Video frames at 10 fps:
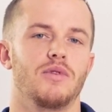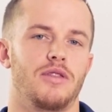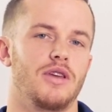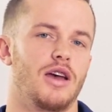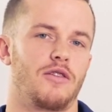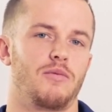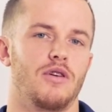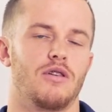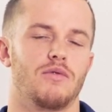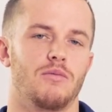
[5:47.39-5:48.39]
with the
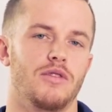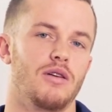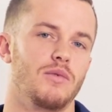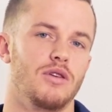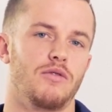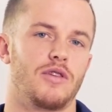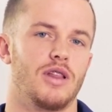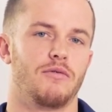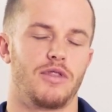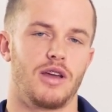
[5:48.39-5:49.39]
SBR rubber that we use to
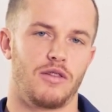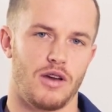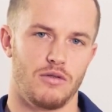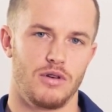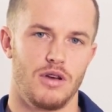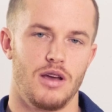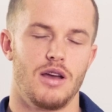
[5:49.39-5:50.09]
level things out.